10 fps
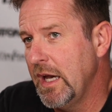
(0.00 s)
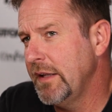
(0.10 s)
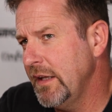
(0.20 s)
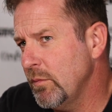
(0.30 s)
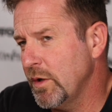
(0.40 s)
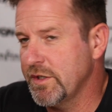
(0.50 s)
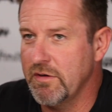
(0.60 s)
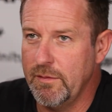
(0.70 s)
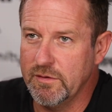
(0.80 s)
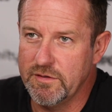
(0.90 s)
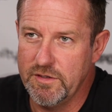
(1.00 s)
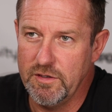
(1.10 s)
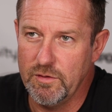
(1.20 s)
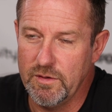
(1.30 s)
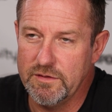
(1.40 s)
And then what you're able to
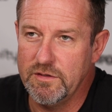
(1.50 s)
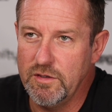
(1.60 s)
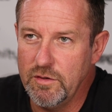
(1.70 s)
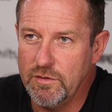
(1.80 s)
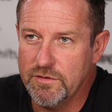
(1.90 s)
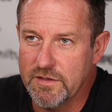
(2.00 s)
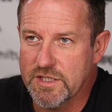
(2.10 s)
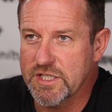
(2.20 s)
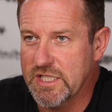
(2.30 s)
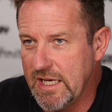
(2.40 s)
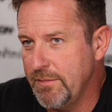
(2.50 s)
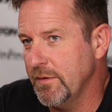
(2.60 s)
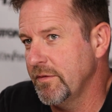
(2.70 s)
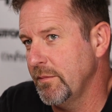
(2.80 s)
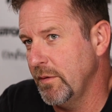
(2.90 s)
do is use the shape
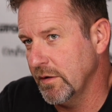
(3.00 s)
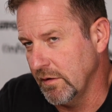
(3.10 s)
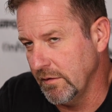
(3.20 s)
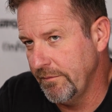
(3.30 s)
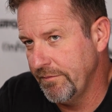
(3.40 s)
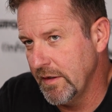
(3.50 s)
of the model